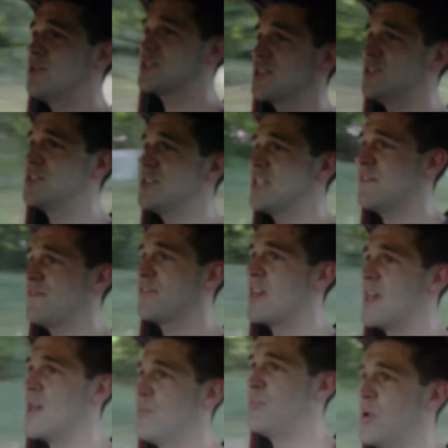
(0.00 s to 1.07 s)
what's underneath
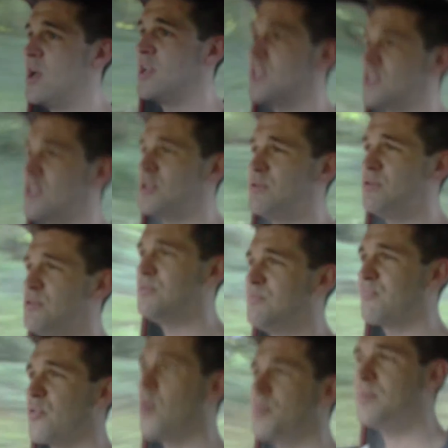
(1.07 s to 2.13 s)
there, but you
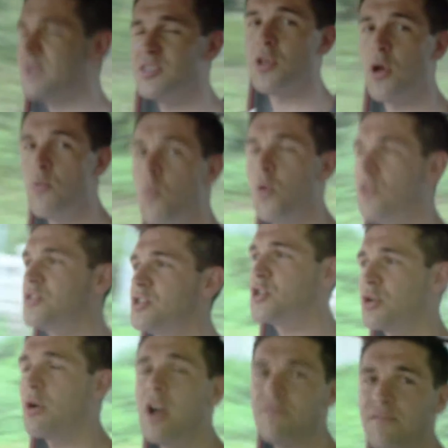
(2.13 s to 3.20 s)
probably don't want to try